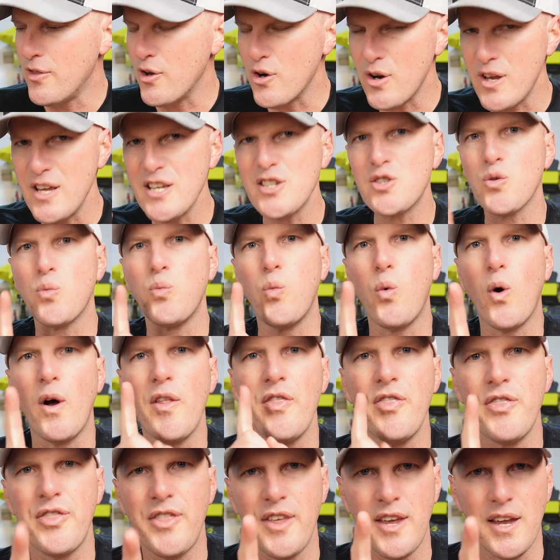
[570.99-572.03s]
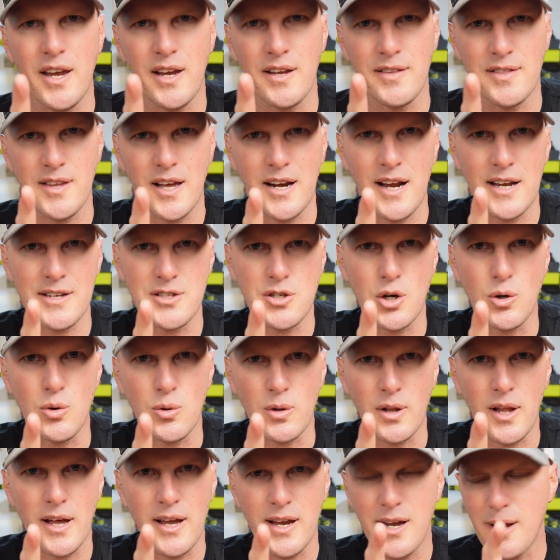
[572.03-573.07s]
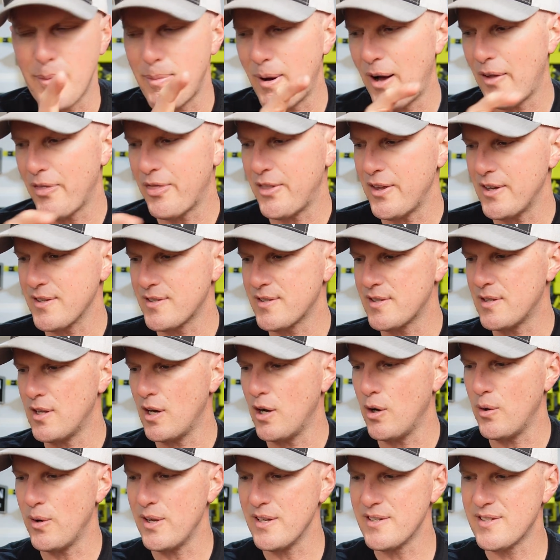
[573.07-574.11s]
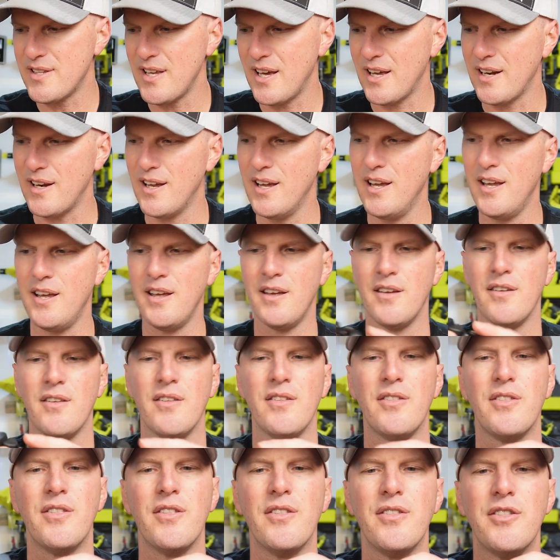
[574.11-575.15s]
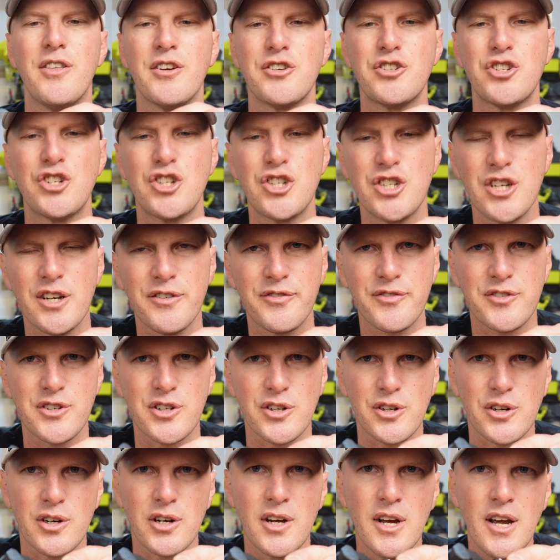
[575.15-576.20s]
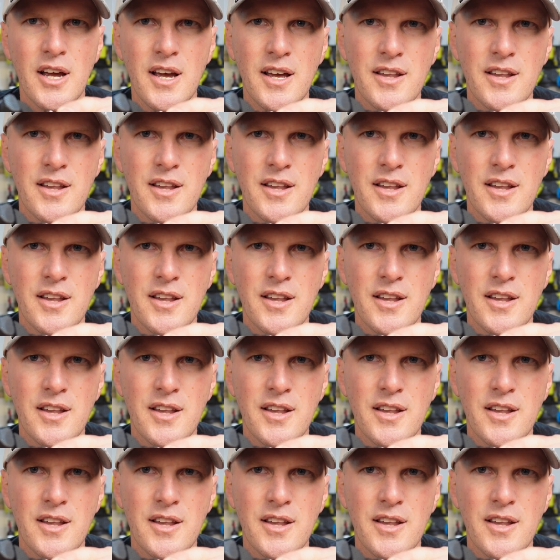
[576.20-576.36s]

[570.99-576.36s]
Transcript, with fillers: There is one thing that I don't like about this though, is that the shifter.